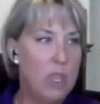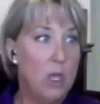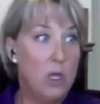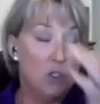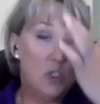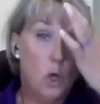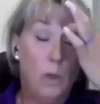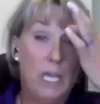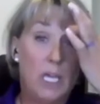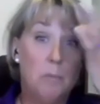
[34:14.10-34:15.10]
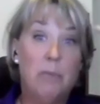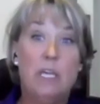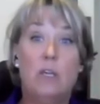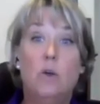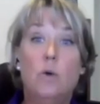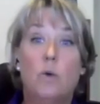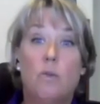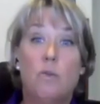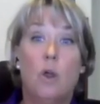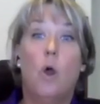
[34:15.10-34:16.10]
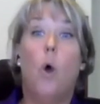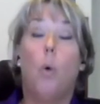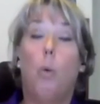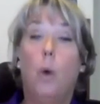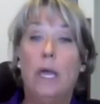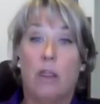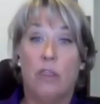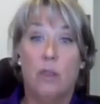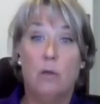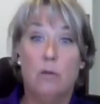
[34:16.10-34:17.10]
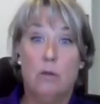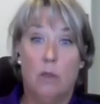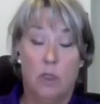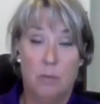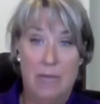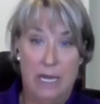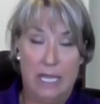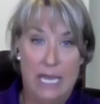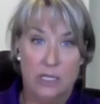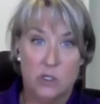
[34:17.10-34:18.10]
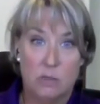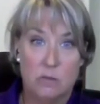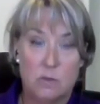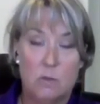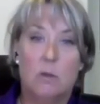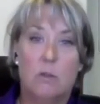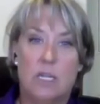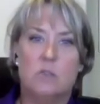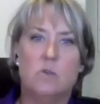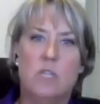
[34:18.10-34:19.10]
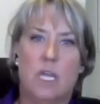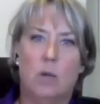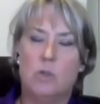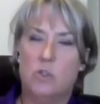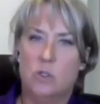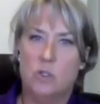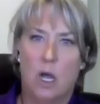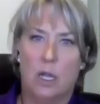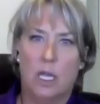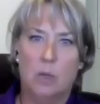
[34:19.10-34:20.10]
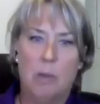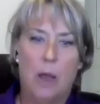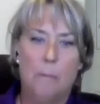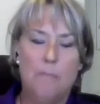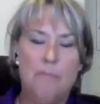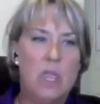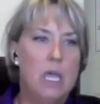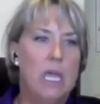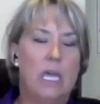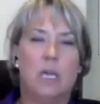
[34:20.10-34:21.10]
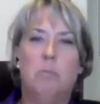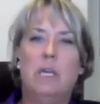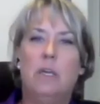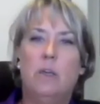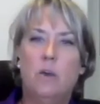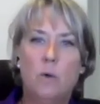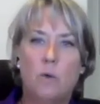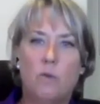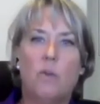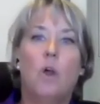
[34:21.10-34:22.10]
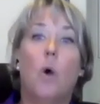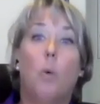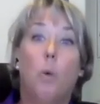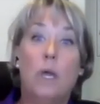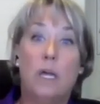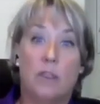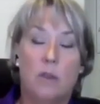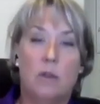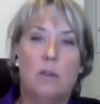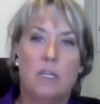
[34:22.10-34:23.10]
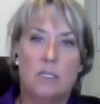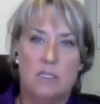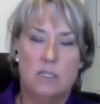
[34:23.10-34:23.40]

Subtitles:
So it can be used with the medications that Suzanne was just talking about. It can be used with the